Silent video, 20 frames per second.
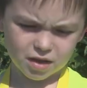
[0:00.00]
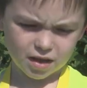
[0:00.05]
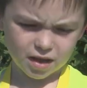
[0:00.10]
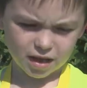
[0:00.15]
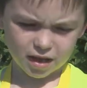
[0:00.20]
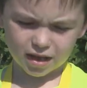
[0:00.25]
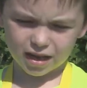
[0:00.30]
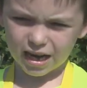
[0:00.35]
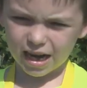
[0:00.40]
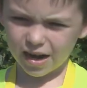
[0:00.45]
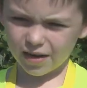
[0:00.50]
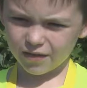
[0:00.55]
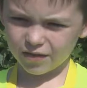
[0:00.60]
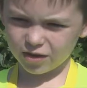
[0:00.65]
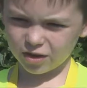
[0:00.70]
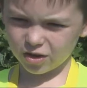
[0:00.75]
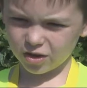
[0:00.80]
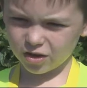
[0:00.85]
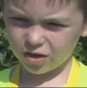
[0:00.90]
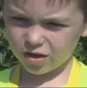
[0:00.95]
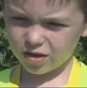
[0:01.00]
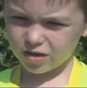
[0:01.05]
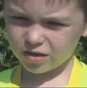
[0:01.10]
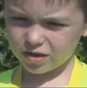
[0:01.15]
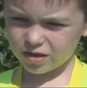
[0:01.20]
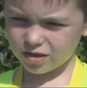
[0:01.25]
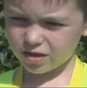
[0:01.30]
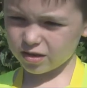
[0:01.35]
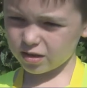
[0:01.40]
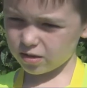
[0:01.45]
can't have a lot
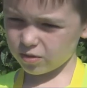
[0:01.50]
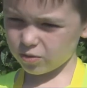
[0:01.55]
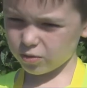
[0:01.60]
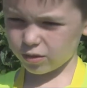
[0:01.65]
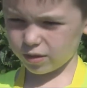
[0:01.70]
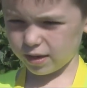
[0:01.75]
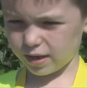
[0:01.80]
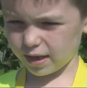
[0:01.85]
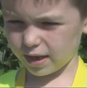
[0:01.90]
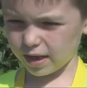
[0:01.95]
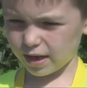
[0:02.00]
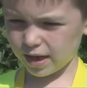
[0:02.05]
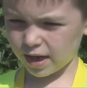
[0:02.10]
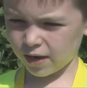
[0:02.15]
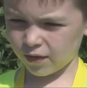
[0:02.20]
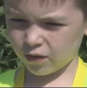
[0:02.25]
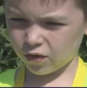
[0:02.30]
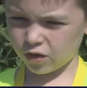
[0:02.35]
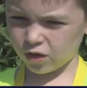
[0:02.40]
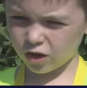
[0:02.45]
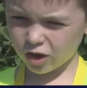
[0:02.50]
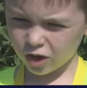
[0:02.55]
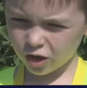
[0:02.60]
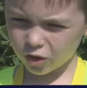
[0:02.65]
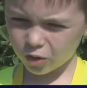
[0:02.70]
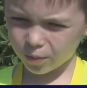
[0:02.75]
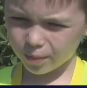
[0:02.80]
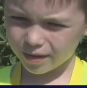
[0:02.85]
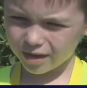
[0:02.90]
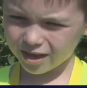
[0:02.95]
of sun, or they can have a
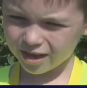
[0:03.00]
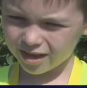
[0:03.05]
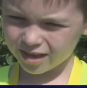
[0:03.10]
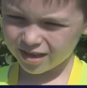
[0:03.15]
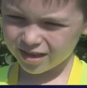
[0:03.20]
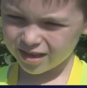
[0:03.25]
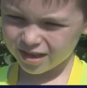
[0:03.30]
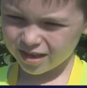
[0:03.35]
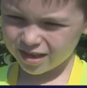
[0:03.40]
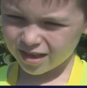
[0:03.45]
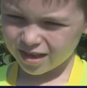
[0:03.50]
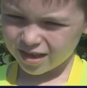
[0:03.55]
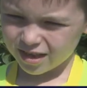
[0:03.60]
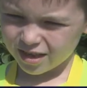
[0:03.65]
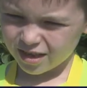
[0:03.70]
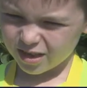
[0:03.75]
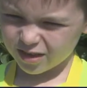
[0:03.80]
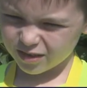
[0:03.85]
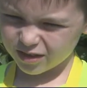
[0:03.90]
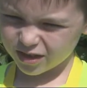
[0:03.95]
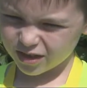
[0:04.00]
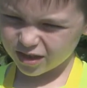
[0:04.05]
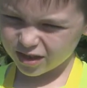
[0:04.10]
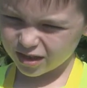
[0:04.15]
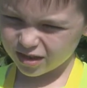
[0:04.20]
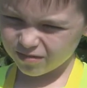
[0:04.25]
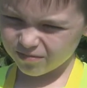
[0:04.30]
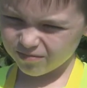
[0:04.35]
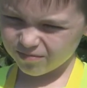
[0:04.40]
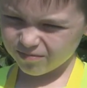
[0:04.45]
little bit of
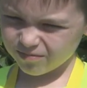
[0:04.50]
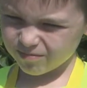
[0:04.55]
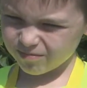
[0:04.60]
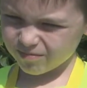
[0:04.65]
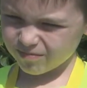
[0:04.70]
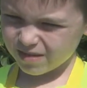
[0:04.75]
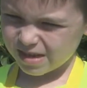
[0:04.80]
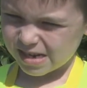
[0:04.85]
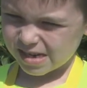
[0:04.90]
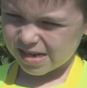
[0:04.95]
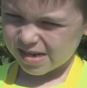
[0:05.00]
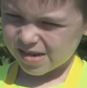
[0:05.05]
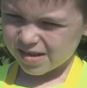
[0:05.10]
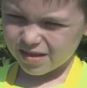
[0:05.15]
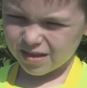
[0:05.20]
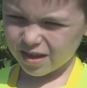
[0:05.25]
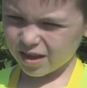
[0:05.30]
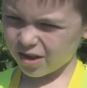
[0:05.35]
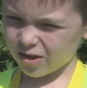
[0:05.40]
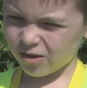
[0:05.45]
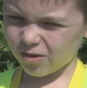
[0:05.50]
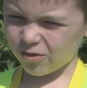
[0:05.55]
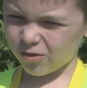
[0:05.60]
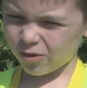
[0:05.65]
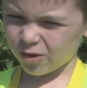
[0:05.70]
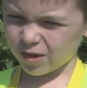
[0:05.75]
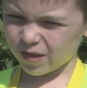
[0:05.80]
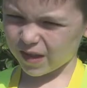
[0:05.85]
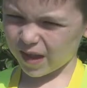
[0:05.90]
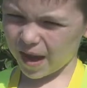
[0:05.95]
sun. They don't
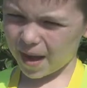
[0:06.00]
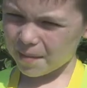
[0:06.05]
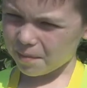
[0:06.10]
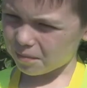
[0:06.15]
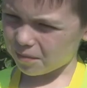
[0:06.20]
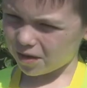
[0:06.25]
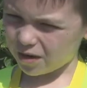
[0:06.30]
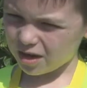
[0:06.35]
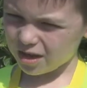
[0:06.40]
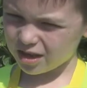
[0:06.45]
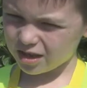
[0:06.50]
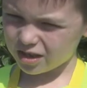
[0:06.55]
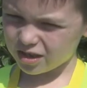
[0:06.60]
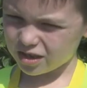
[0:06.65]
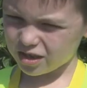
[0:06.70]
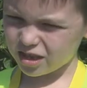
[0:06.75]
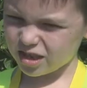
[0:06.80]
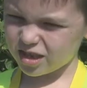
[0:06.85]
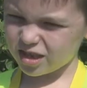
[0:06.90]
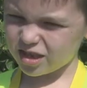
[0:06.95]
want that much.